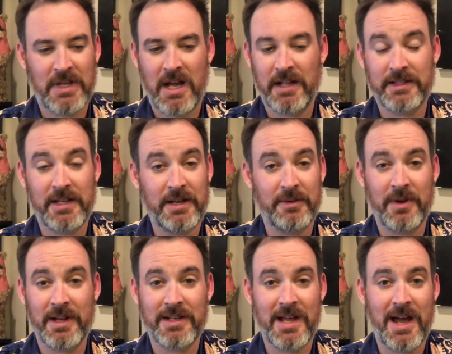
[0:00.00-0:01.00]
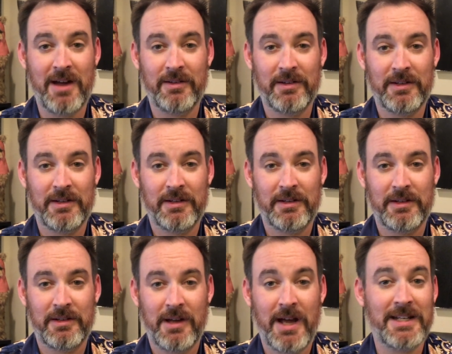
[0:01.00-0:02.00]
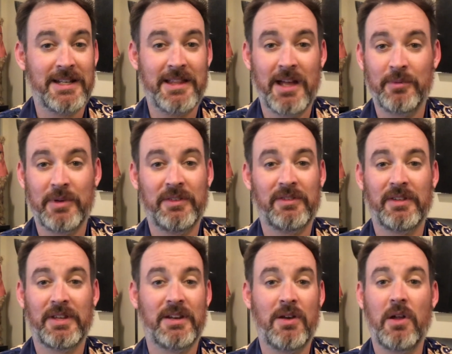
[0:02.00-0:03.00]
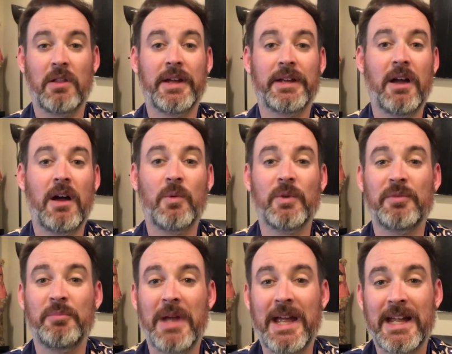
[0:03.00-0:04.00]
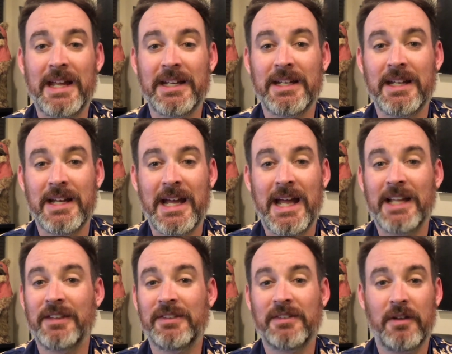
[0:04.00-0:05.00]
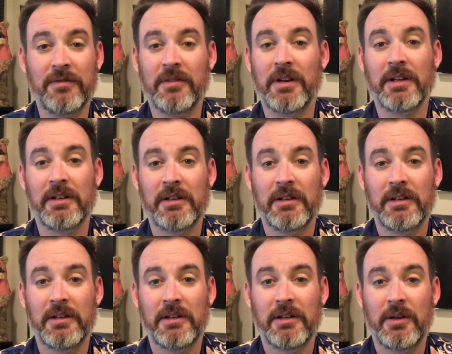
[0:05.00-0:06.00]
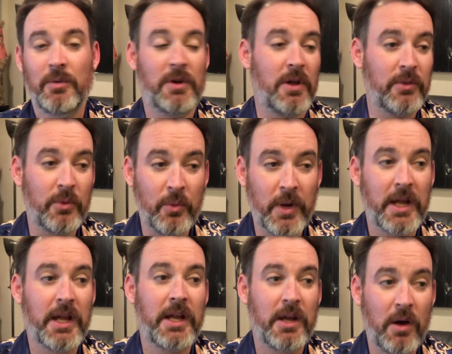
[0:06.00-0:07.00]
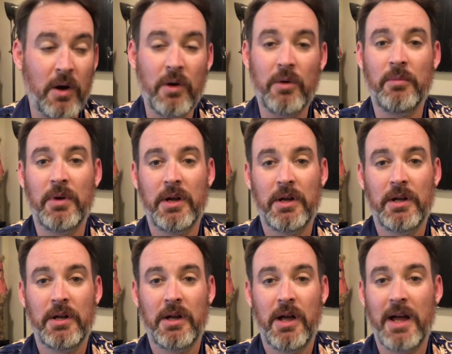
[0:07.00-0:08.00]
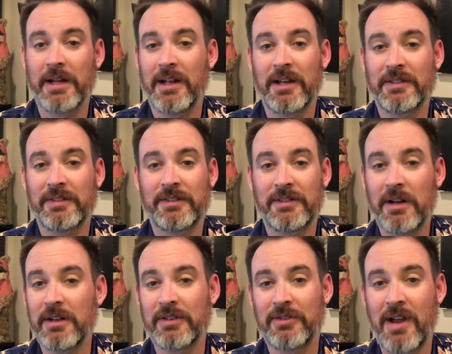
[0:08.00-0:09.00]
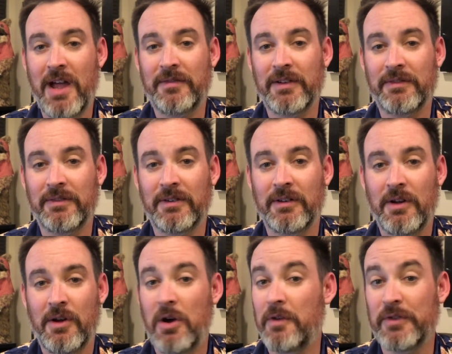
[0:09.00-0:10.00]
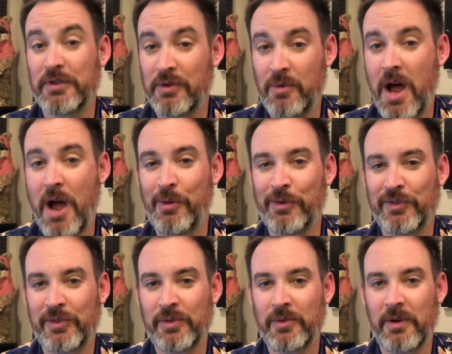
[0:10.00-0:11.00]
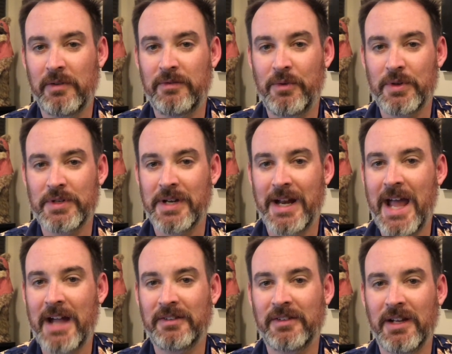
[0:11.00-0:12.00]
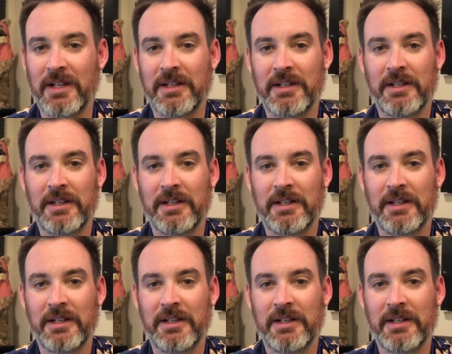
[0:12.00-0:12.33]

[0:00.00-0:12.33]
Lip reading: I'll tell you right now, I did that recently and all I got was pain and suffering. When on the way home, I got stuck in traffic for over 2 hours due to an unfortunate accident.